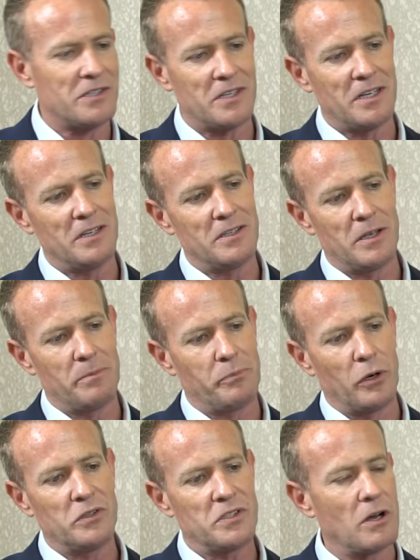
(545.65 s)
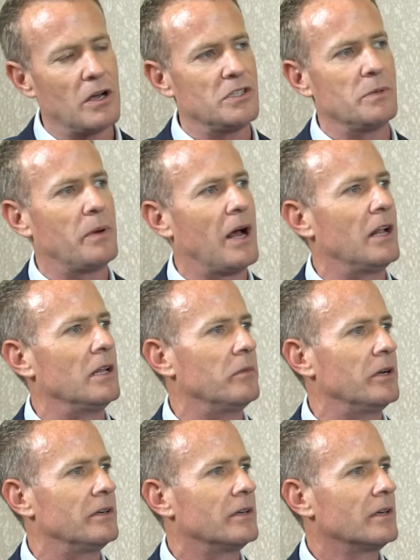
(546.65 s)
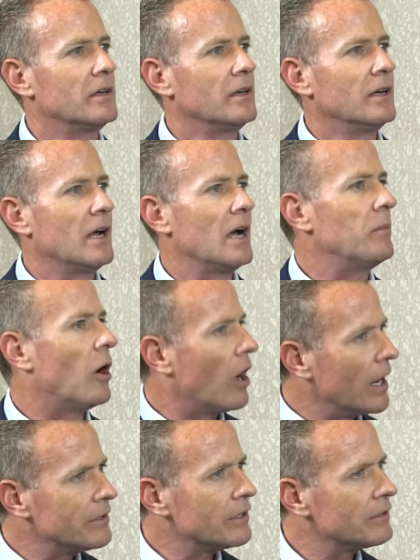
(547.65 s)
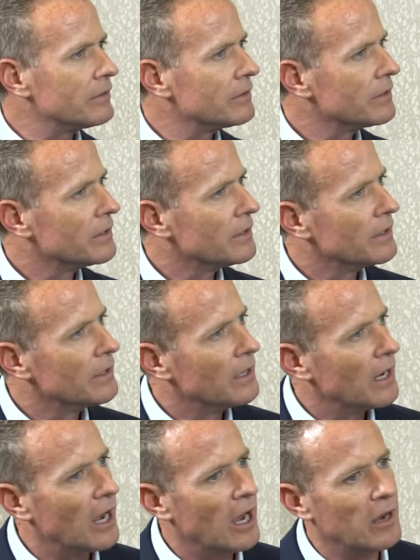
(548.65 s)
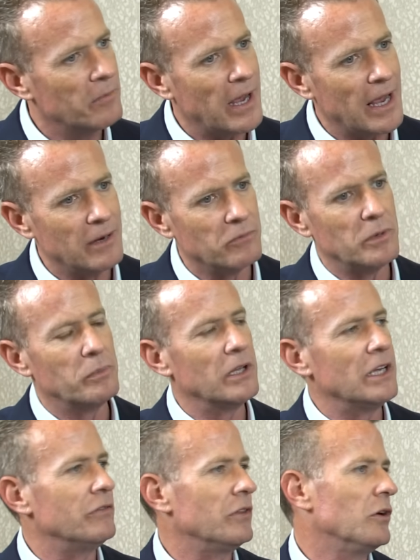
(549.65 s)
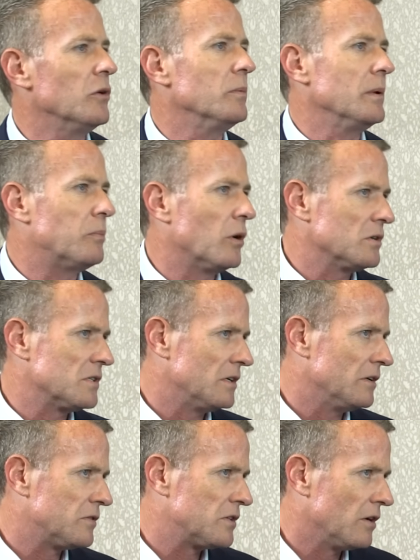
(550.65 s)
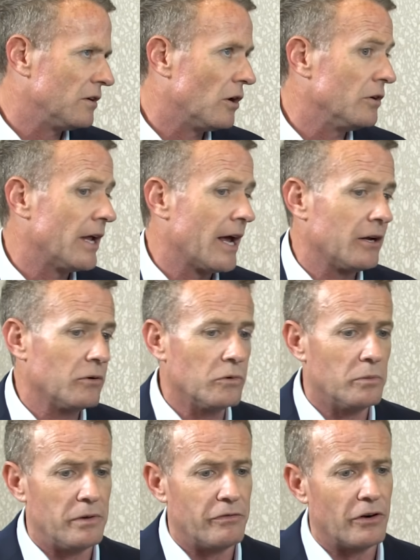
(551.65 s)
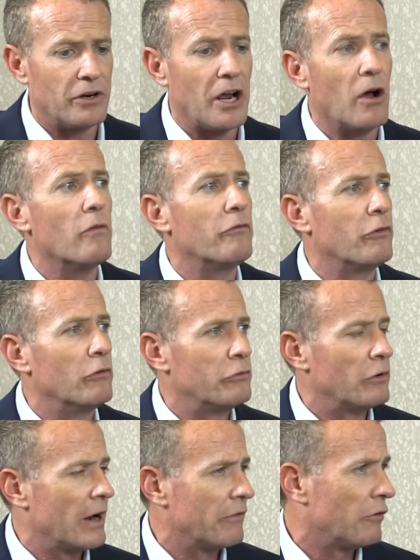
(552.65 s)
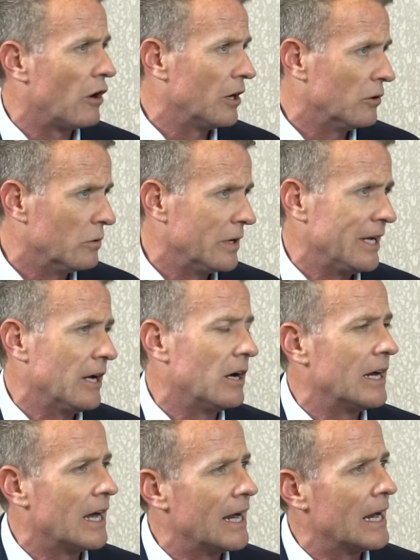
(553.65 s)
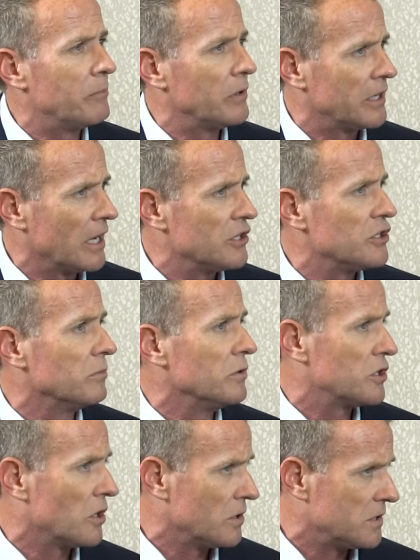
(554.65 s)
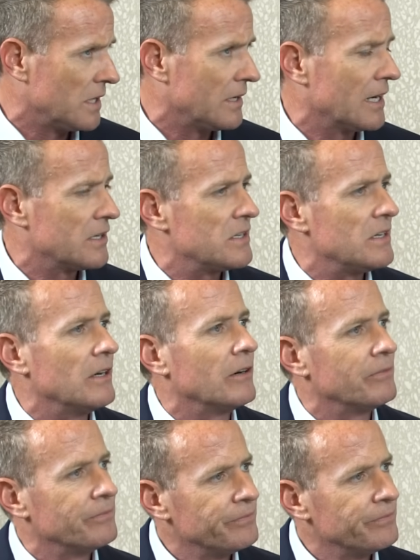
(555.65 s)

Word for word: see is that both sides of Parliament are behind it. Um, and we believe that it will be positive, so no doubt it will be very helpful for our final E I A application, which goes in next year.